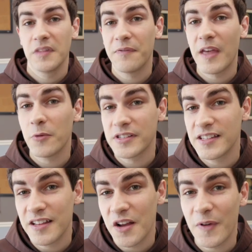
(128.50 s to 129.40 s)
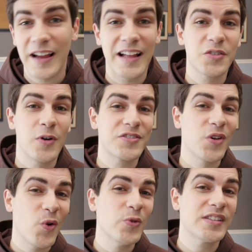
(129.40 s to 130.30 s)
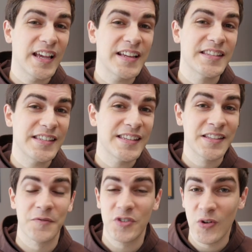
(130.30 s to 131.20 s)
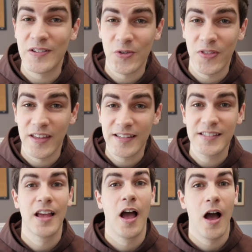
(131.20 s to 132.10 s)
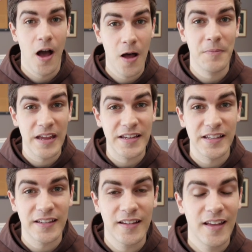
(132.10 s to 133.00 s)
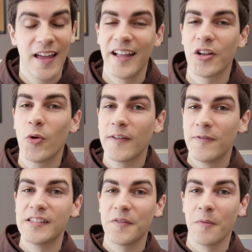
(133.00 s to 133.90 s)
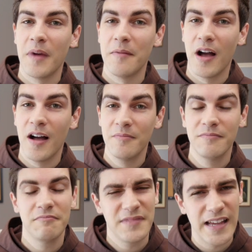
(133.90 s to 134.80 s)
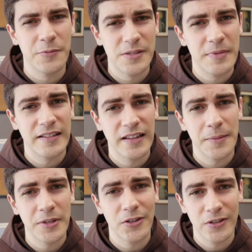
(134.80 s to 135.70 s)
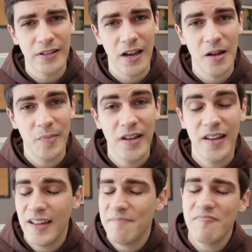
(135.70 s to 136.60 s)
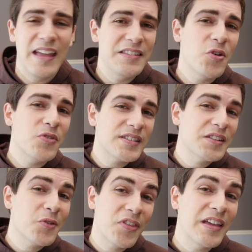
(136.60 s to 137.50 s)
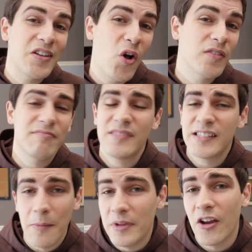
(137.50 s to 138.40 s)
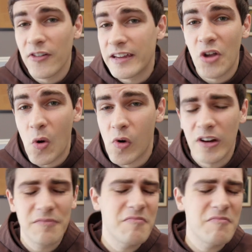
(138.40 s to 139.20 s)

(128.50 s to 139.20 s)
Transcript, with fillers: And if that wasn't enough, I got to watch the whole 2nd season of Stranger Things. Amazing. Had a quick visit from my mom. Dad was being lame and couldn't come. And you know this little thing called seminary and homework.